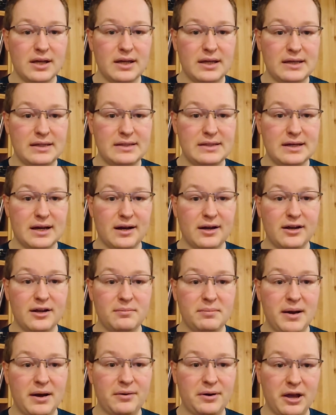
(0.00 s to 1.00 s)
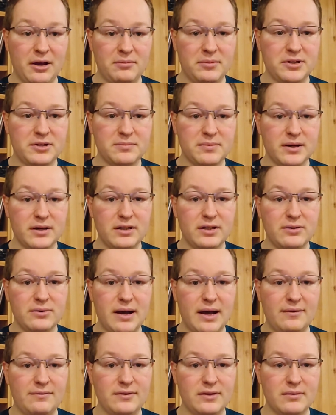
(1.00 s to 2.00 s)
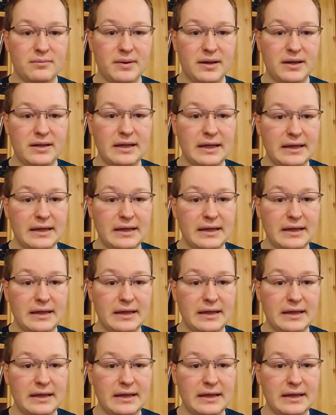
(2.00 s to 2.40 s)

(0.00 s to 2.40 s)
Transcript: is not about how much money you have in the bank.